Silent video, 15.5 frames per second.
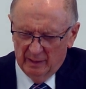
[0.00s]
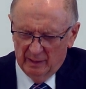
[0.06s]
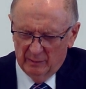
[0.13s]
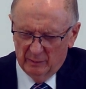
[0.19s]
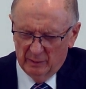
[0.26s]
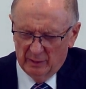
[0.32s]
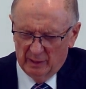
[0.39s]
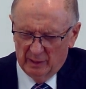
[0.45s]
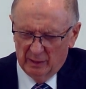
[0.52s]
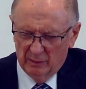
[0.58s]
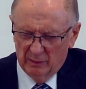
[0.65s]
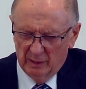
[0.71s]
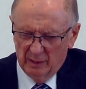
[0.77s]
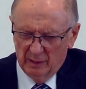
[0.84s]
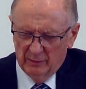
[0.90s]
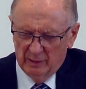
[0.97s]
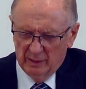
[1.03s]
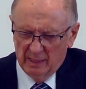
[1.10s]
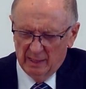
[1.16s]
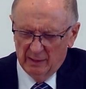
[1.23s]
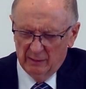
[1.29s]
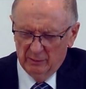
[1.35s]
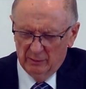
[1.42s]
We thank you that even
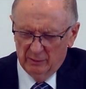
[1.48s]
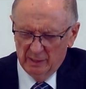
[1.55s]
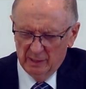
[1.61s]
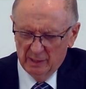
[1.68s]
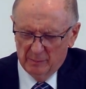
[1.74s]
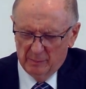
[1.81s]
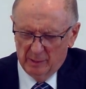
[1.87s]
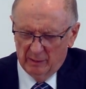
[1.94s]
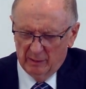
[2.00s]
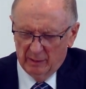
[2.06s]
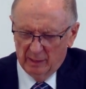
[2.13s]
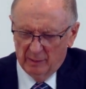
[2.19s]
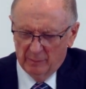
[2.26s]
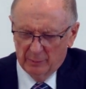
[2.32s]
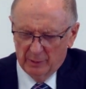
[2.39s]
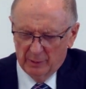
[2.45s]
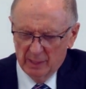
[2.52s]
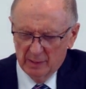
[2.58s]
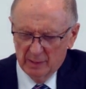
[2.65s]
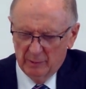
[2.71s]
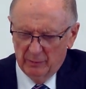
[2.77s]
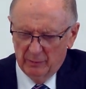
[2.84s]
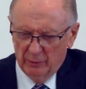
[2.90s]
now, Lord, He's bearing our prayers
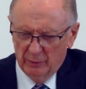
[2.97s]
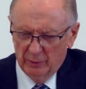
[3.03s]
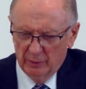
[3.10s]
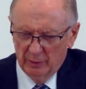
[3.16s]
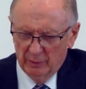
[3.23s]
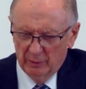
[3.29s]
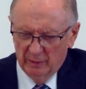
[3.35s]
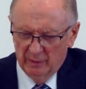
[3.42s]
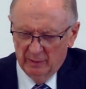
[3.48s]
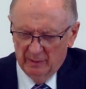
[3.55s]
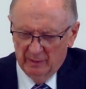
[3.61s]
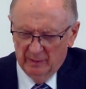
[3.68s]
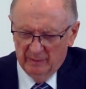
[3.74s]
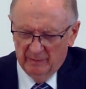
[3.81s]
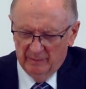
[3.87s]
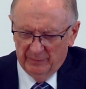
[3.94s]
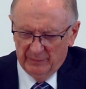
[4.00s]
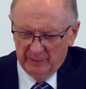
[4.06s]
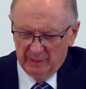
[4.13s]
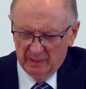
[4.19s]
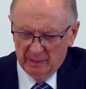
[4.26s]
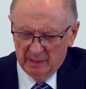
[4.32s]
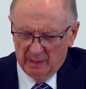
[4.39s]
before you
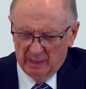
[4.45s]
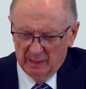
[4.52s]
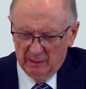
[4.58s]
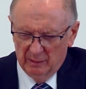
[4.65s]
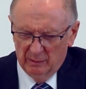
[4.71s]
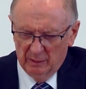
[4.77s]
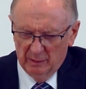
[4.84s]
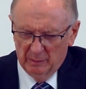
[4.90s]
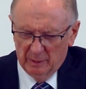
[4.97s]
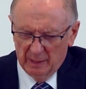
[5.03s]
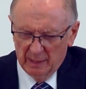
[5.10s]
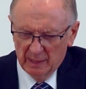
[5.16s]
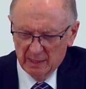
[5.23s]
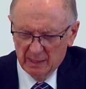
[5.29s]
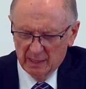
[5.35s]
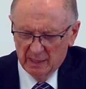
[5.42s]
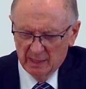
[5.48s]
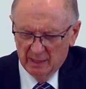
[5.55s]
into that holy place.